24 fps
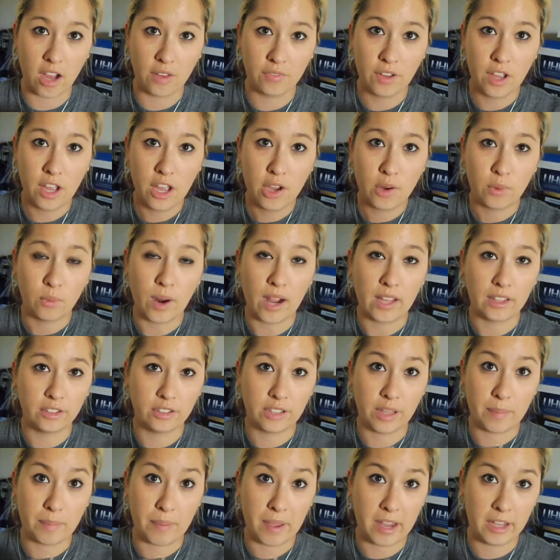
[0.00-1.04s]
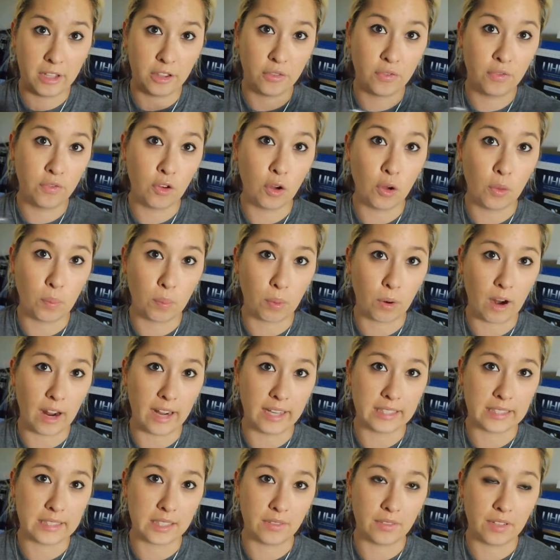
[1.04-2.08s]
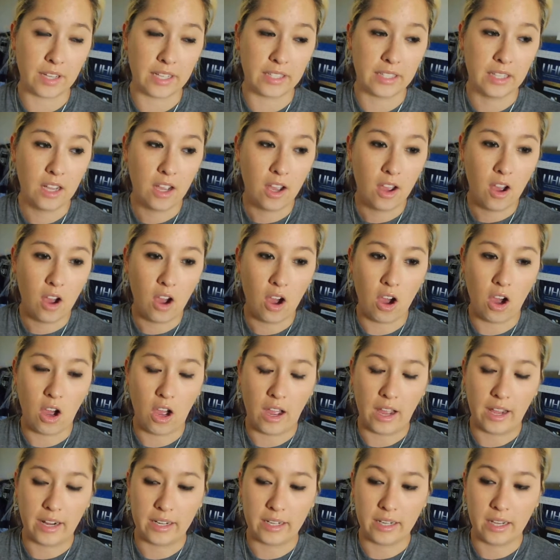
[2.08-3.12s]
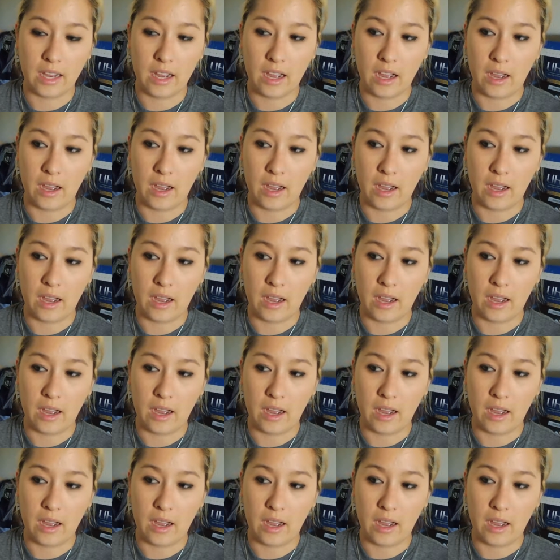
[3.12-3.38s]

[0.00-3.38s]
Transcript: off rather than pay the full price of it on